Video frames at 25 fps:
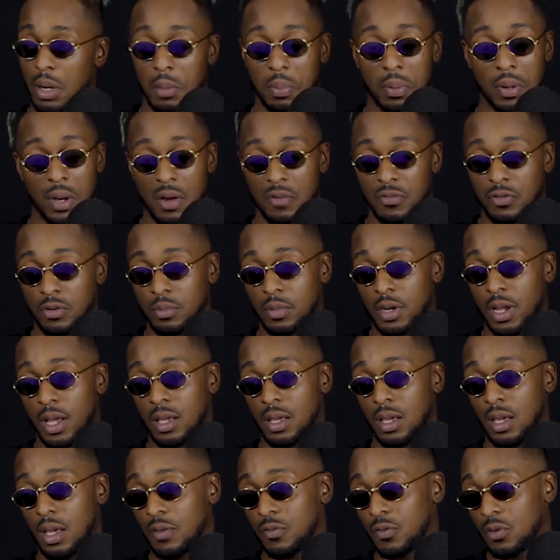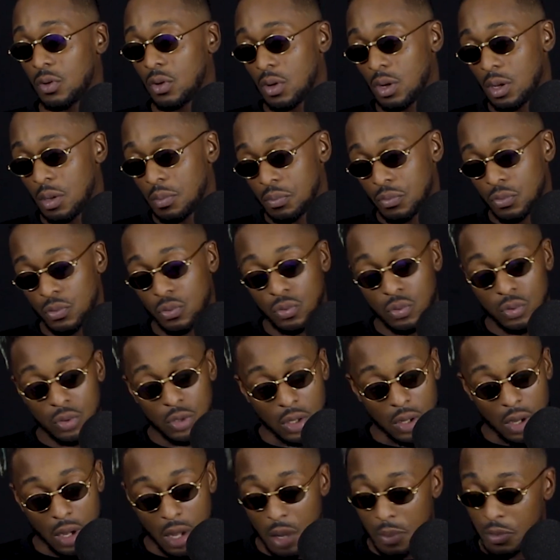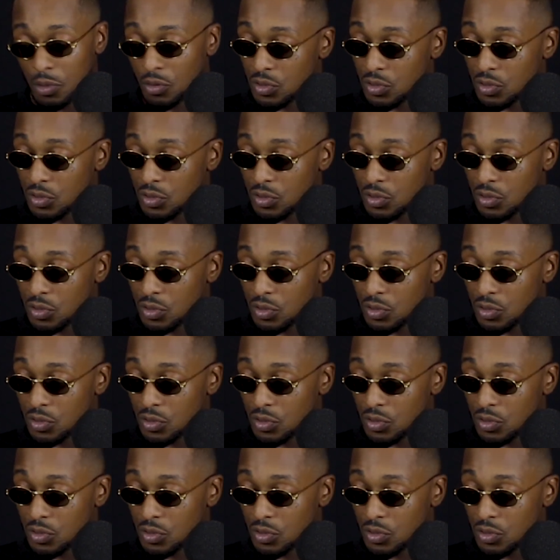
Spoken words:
But apart from that, if you're humble, you're calm,